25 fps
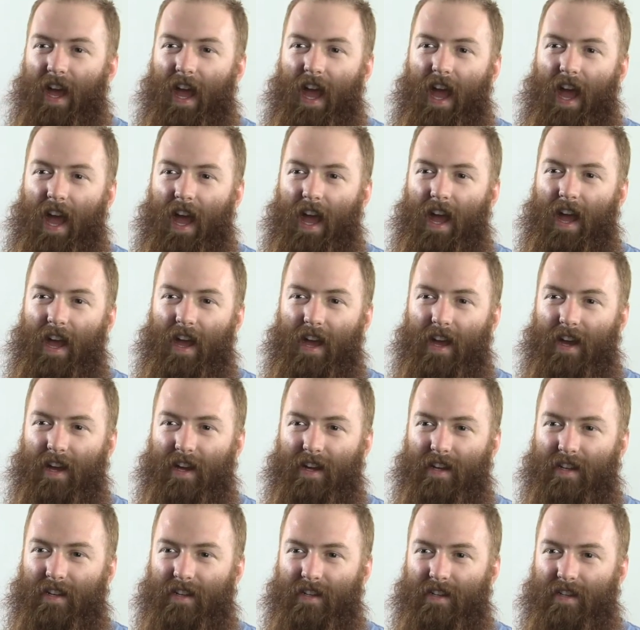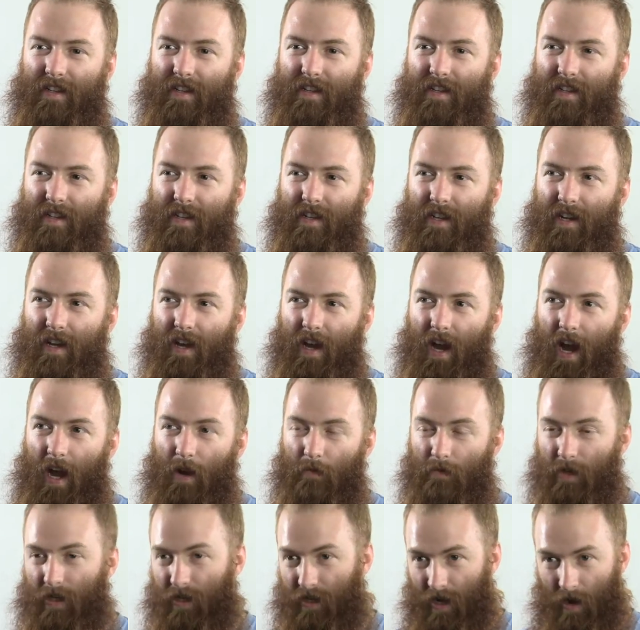and I
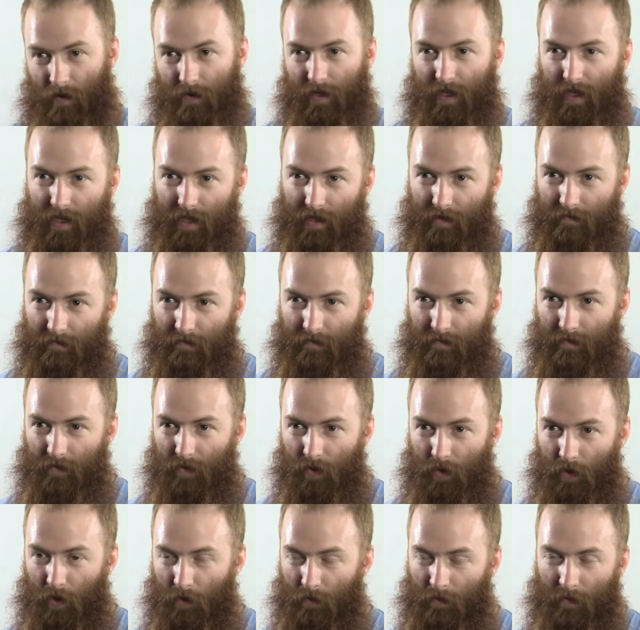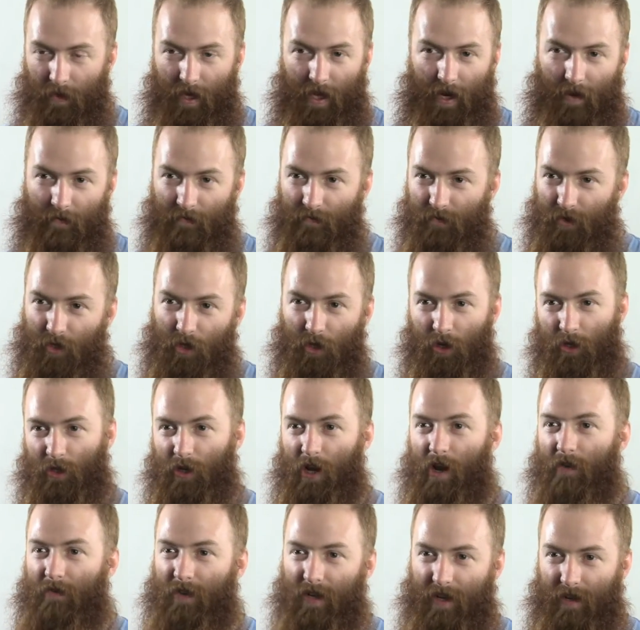reached out to him, told him that I've jerked
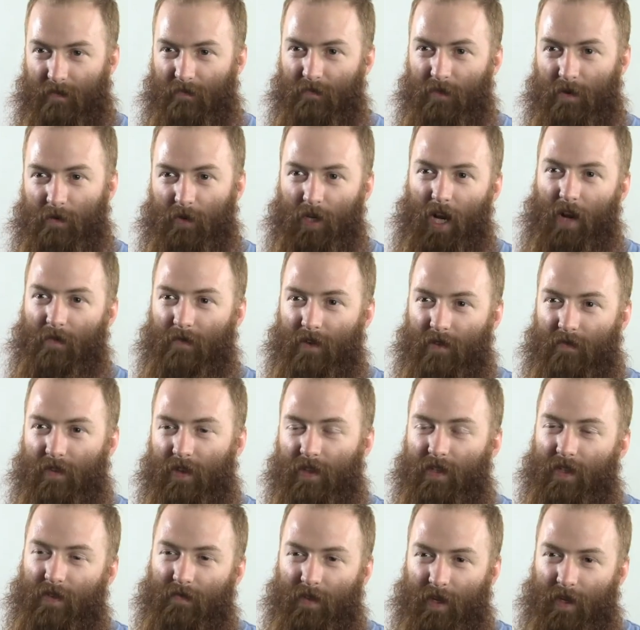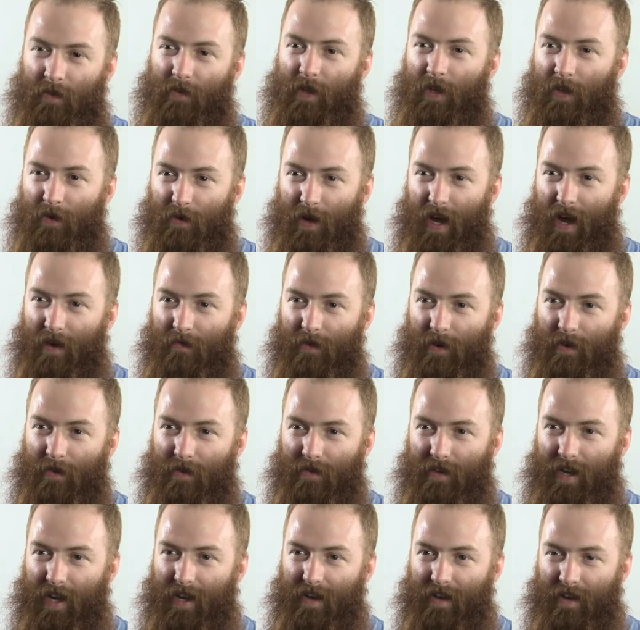off to pretty much every fisting video that you have
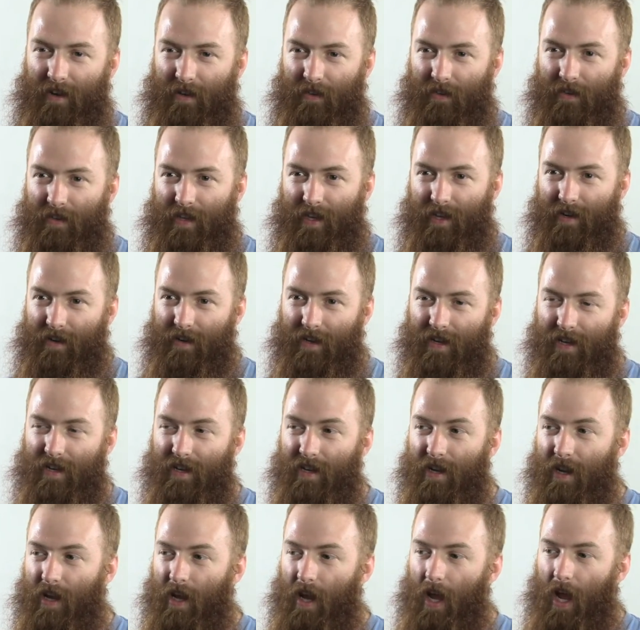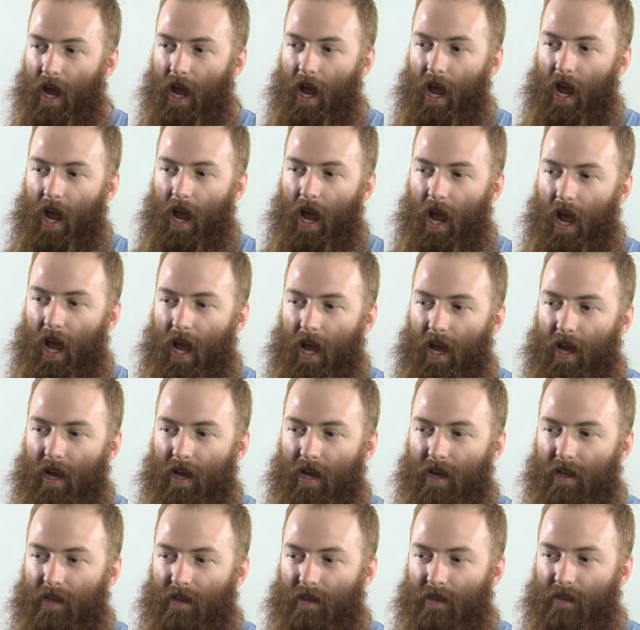on the internet.
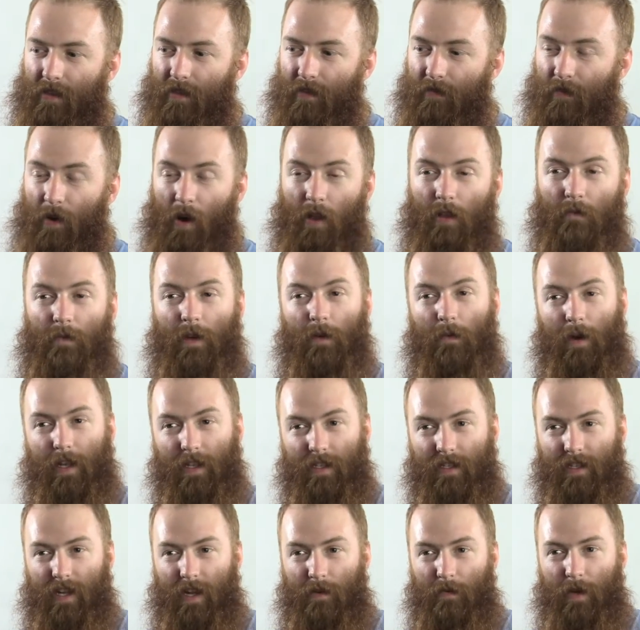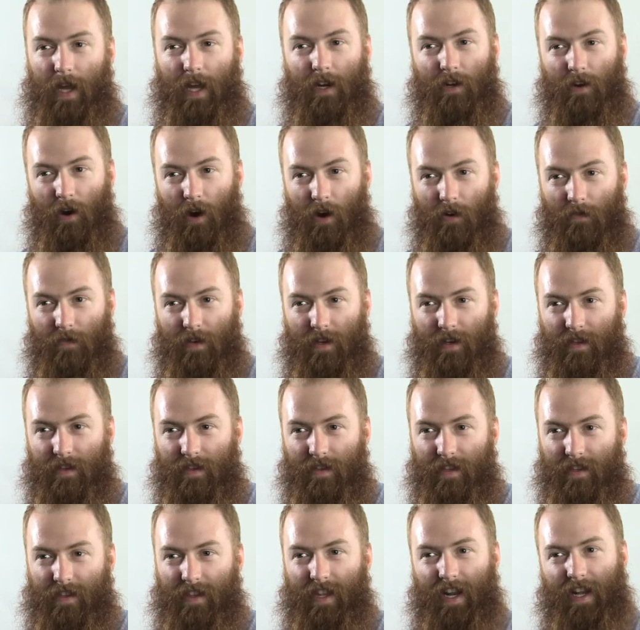And the following Wednesday we had coffee,
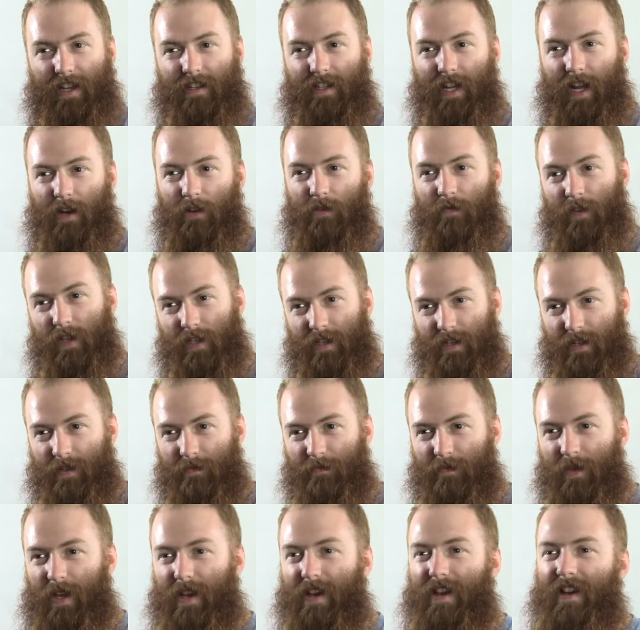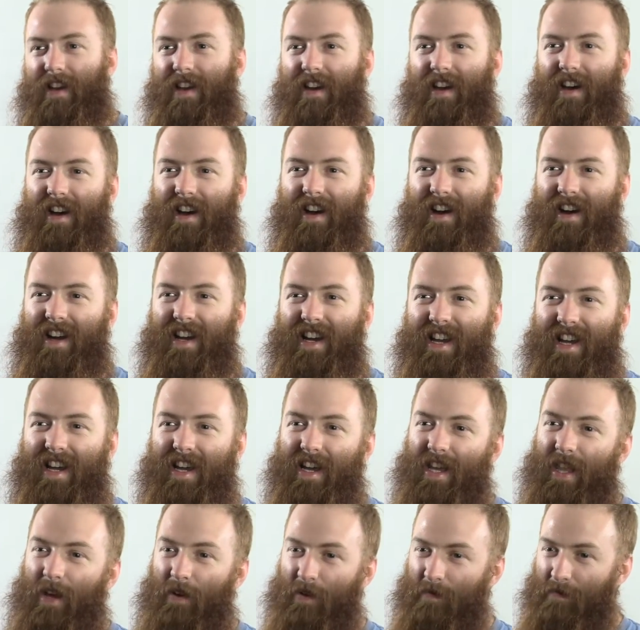then the next day I was fisting him.
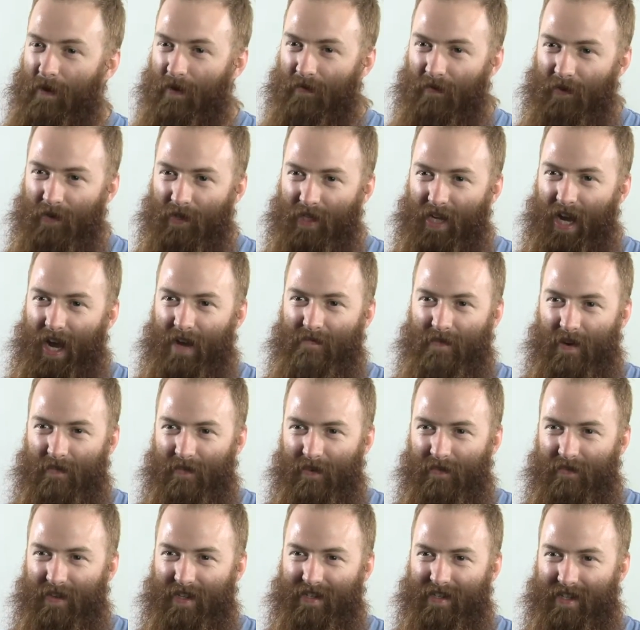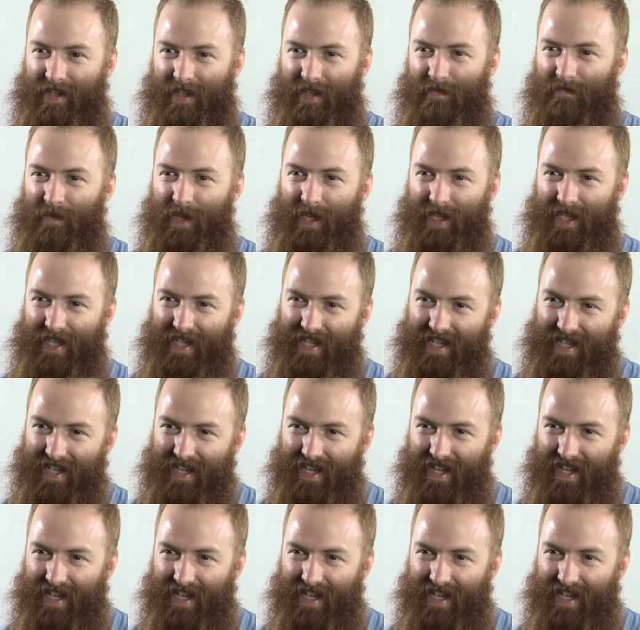That was my first time ever fisting somebody.